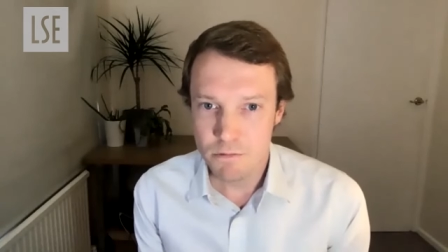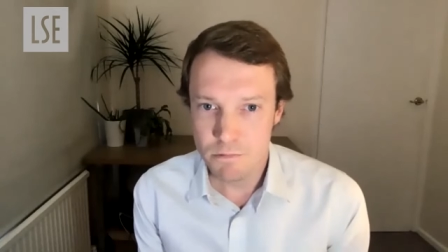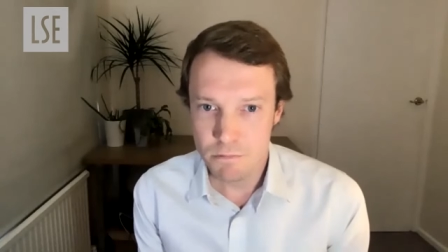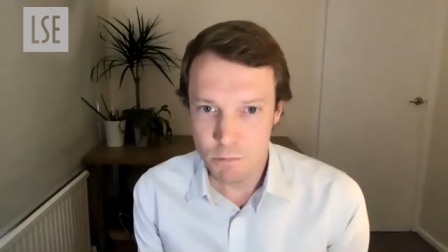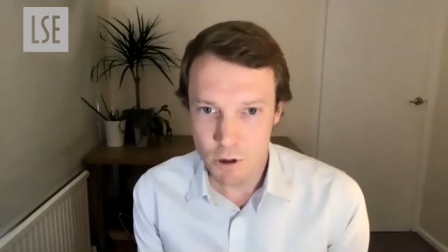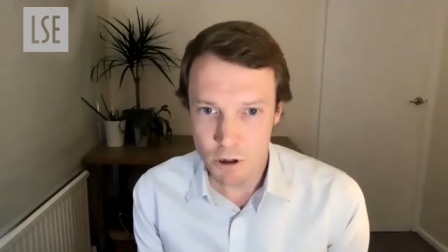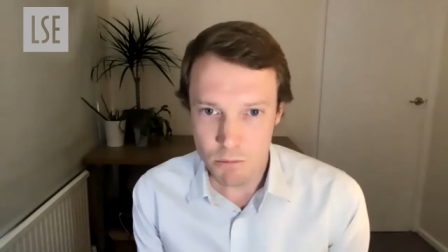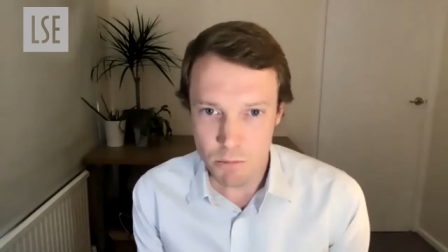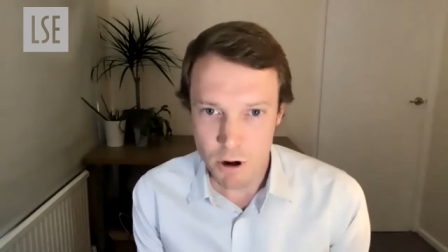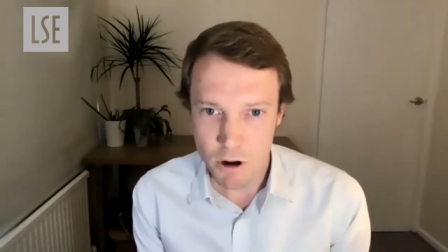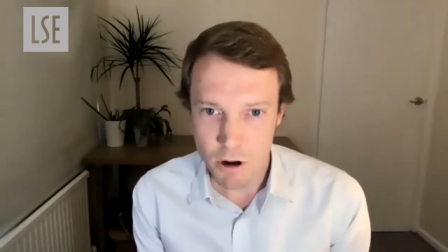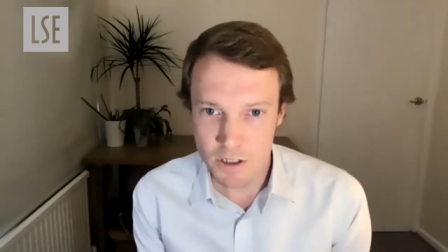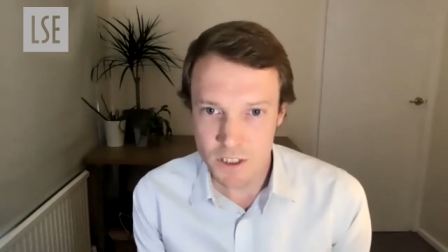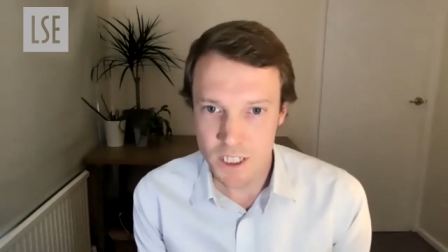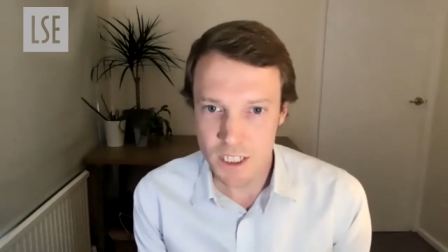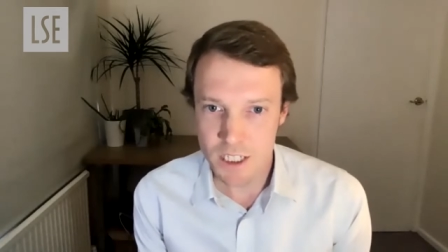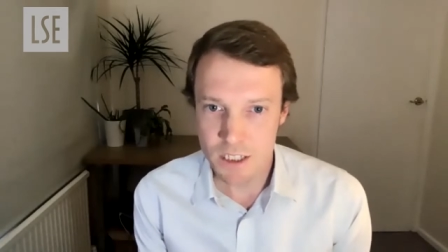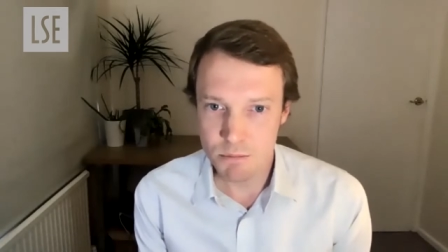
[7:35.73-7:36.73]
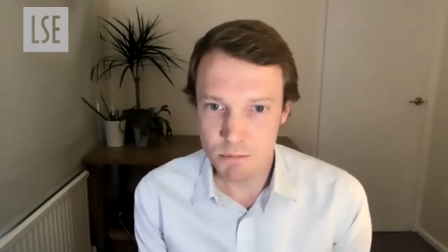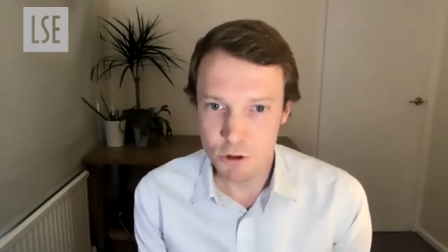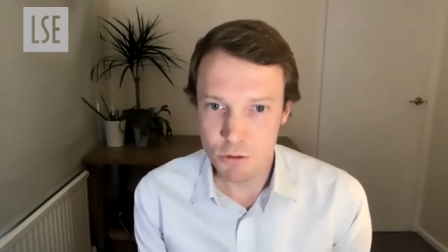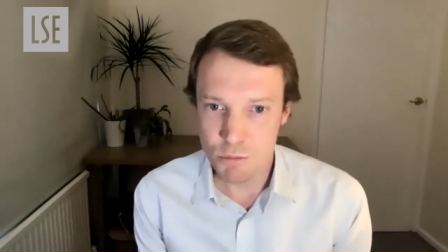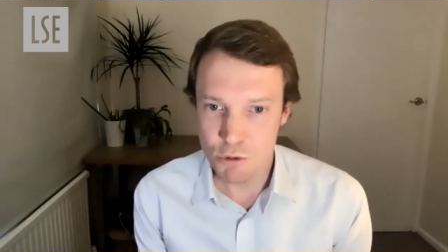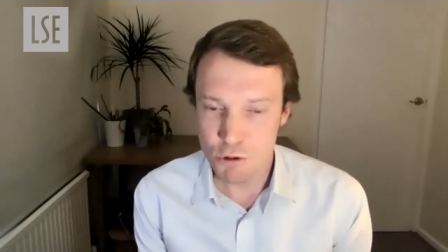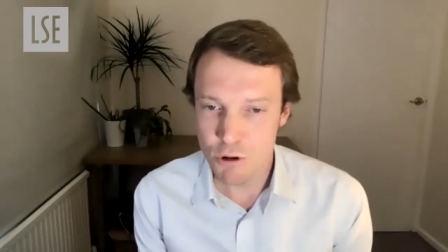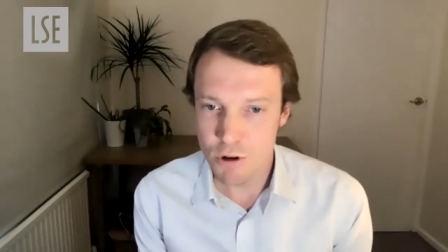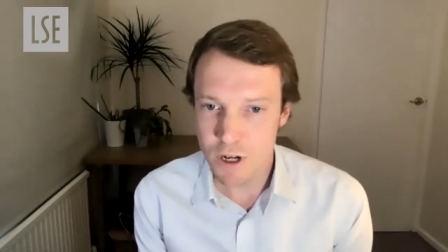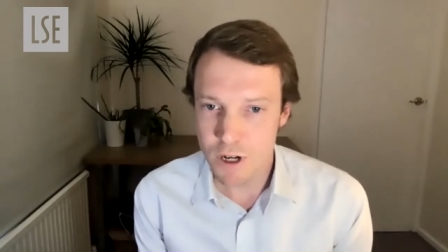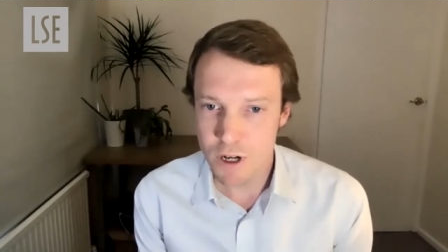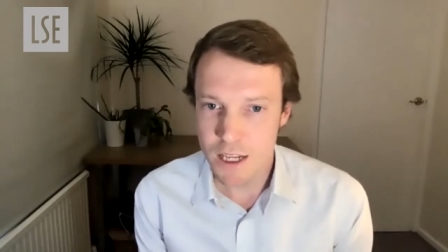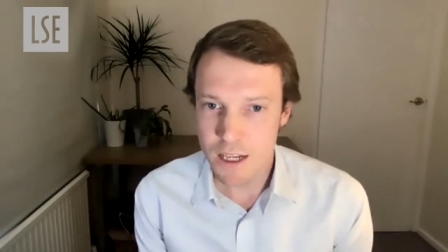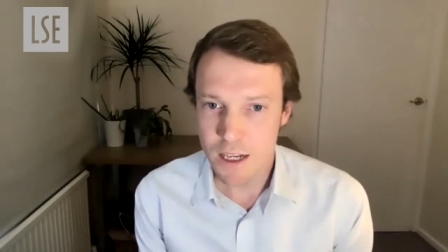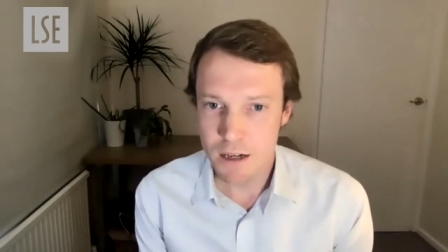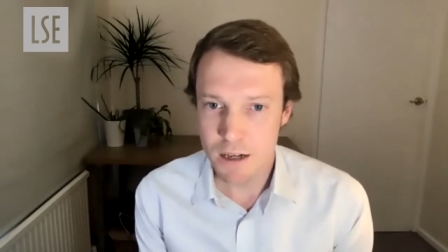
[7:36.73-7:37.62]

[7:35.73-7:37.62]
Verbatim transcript: world politics more broadly,